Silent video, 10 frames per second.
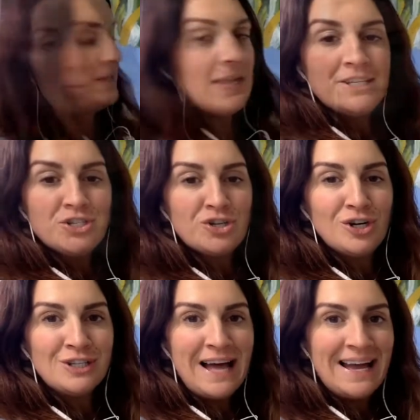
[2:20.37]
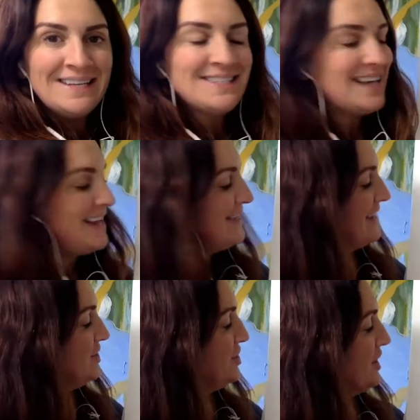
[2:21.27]
Nice strong lines. And
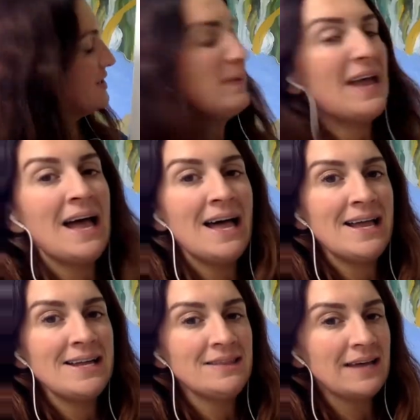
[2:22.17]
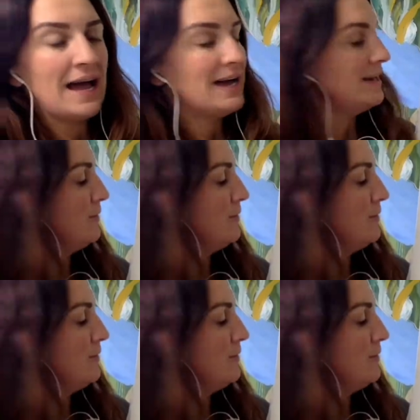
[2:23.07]
then just behind that,